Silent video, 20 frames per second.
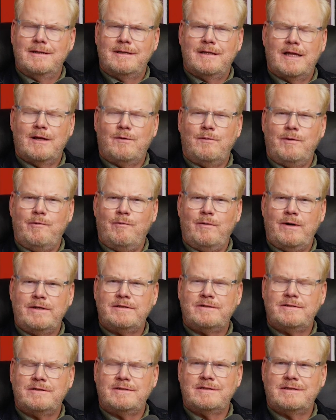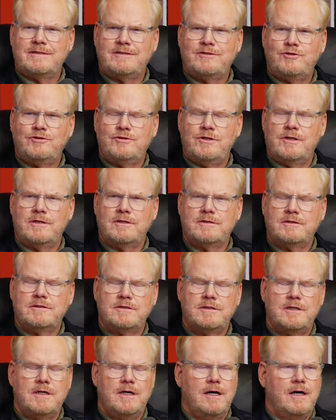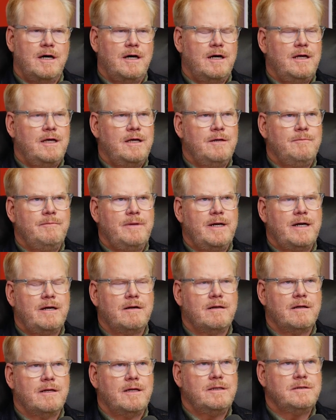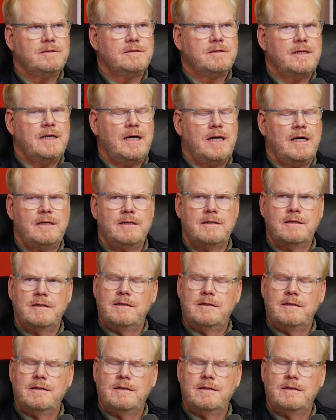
like we went to this church uh, in Maryland that.